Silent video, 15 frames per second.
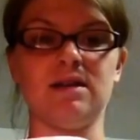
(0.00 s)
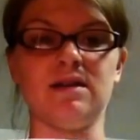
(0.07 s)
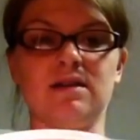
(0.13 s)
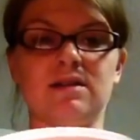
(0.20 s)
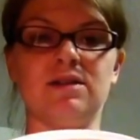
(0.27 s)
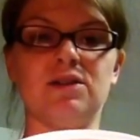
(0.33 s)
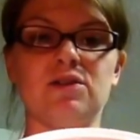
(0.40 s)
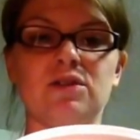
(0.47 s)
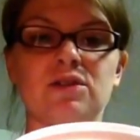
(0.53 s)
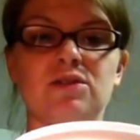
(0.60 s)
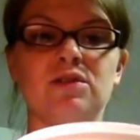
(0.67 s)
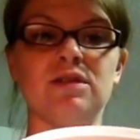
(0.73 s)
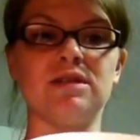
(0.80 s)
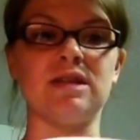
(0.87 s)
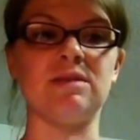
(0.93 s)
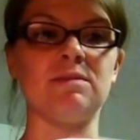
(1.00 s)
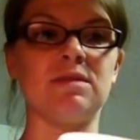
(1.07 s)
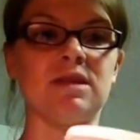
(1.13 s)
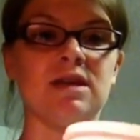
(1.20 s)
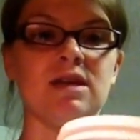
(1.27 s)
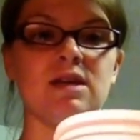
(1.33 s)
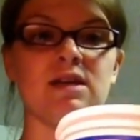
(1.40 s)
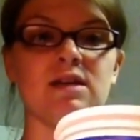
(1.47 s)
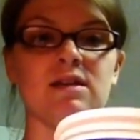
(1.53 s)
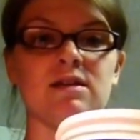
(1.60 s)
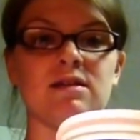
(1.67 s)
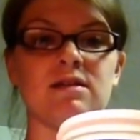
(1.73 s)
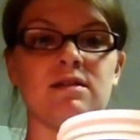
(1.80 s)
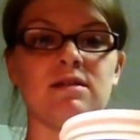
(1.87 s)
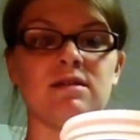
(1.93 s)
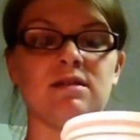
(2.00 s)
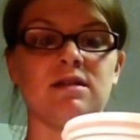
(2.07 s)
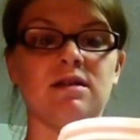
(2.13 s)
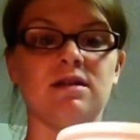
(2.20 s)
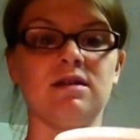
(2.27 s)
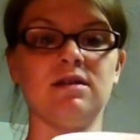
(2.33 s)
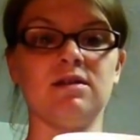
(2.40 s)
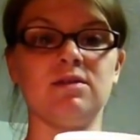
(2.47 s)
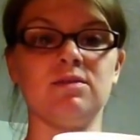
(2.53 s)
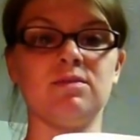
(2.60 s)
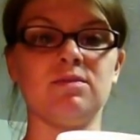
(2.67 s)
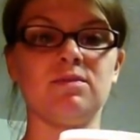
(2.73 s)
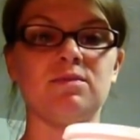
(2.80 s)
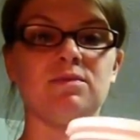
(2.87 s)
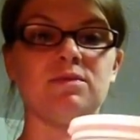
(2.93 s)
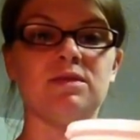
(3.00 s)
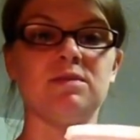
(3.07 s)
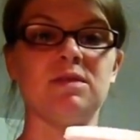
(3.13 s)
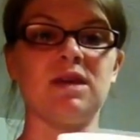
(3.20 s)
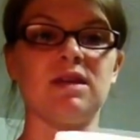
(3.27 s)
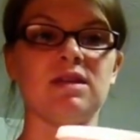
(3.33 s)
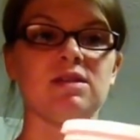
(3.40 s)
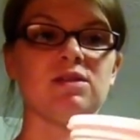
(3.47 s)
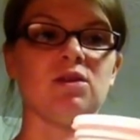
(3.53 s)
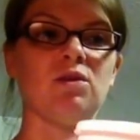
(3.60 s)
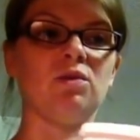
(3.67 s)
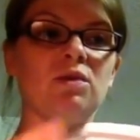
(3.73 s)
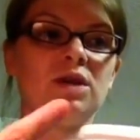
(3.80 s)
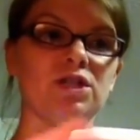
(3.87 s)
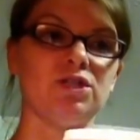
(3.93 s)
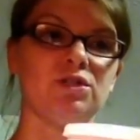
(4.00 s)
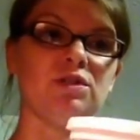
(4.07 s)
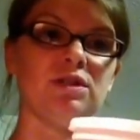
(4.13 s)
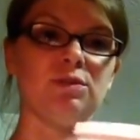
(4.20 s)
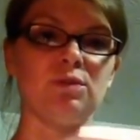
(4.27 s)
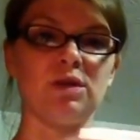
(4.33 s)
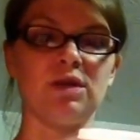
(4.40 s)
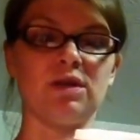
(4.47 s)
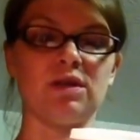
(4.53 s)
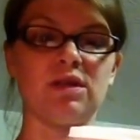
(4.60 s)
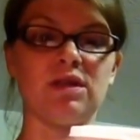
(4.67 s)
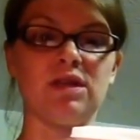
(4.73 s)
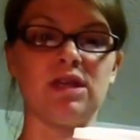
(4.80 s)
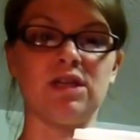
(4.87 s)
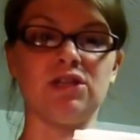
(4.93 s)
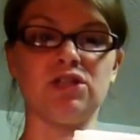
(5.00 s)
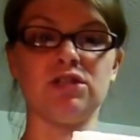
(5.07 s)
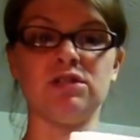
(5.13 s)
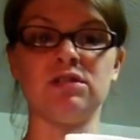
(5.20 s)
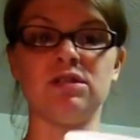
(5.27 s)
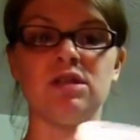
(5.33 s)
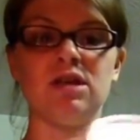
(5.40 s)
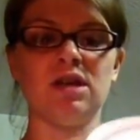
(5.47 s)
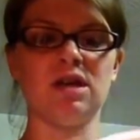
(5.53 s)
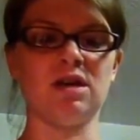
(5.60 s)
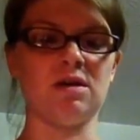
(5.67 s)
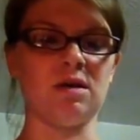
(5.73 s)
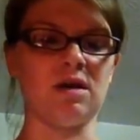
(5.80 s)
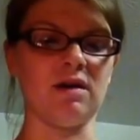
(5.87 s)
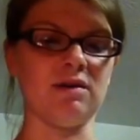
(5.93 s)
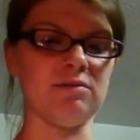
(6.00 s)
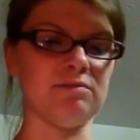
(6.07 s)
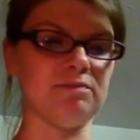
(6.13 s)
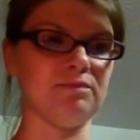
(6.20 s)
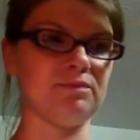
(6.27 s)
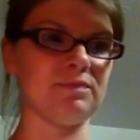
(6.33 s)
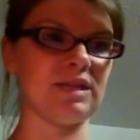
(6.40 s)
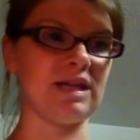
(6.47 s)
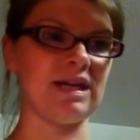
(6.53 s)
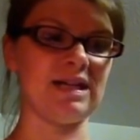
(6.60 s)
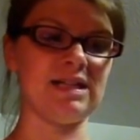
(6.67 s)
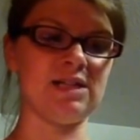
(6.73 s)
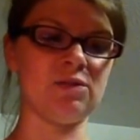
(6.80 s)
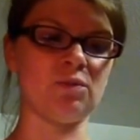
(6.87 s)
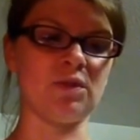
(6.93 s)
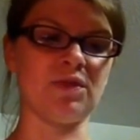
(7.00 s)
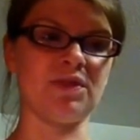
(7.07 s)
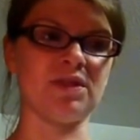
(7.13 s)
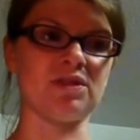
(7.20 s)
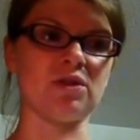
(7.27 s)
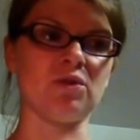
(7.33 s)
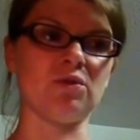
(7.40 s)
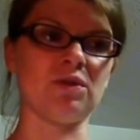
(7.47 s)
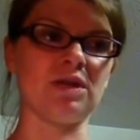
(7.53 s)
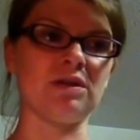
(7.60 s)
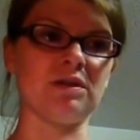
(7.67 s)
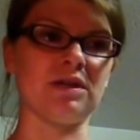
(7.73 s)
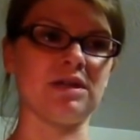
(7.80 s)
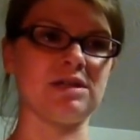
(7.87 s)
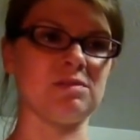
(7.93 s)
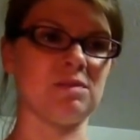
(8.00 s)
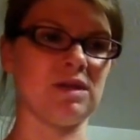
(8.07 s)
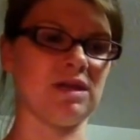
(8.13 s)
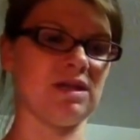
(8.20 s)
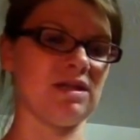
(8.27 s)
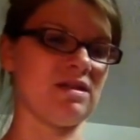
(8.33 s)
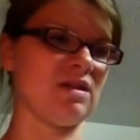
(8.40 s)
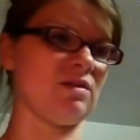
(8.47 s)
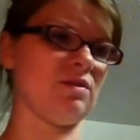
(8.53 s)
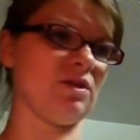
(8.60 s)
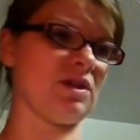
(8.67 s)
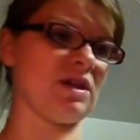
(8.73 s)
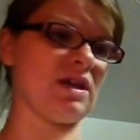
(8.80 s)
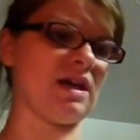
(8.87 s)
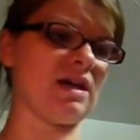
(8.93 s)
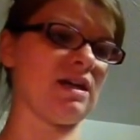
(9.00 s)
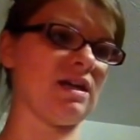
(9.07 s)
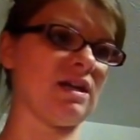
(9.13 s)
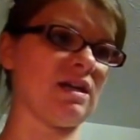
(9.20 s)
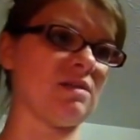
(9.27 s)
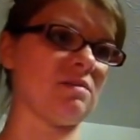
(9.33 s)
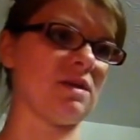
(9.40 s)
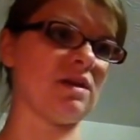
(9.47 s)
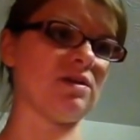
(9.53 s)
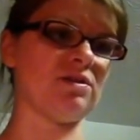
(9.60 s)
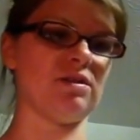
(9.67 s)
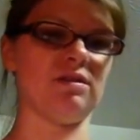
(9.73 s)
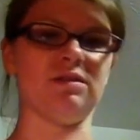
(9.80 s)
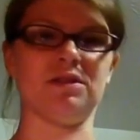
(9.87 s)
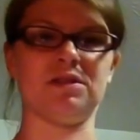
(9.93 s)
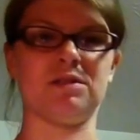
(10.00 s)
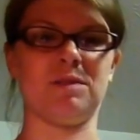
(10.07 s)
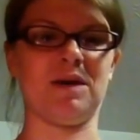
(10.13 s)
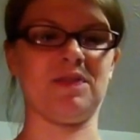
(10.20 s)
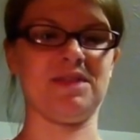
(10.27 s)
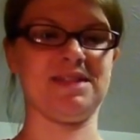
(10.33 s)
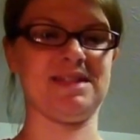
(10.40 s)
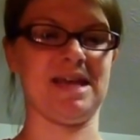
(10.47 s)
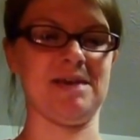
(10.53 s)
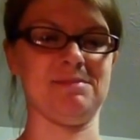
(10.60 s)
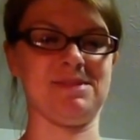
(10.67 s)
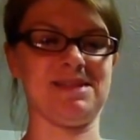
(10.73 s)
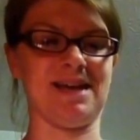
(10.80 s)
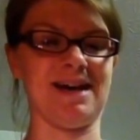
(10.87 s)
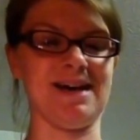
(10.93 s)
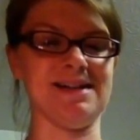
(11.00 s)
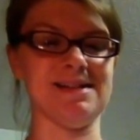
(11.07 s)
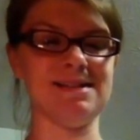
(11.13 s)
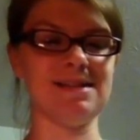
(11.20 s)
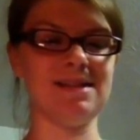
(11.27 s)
You can do the same thing to make this hole as you did with the kitchen. I didn't want this hole nearly as big, and now looking at it in comparison, it looks about the same size.